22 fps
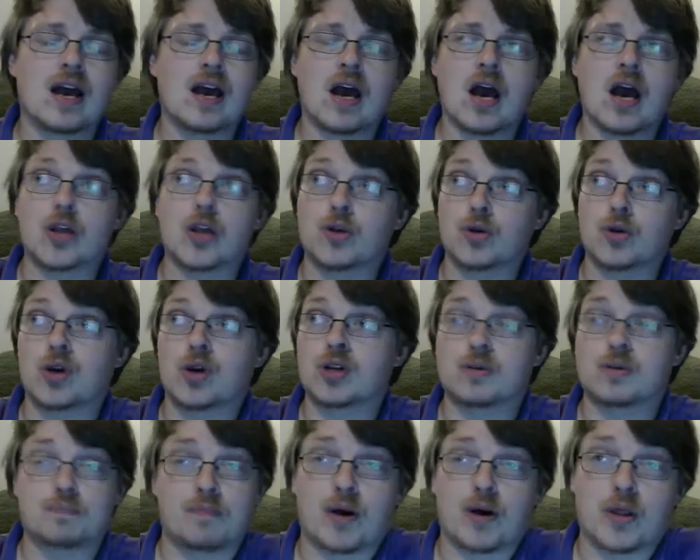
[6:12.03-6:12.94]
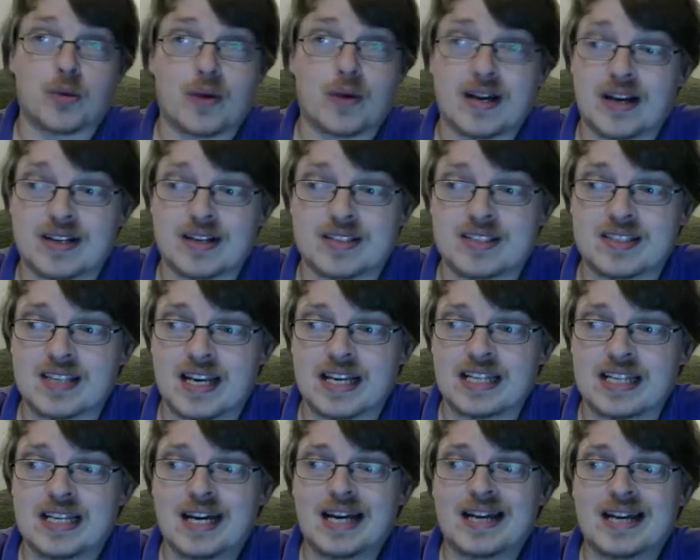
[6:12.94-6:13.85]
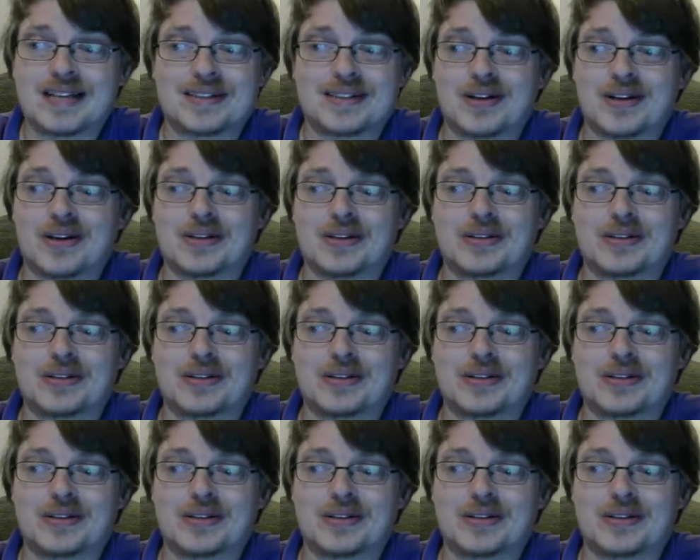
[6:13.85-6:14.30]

You could, by the way, I'd say, the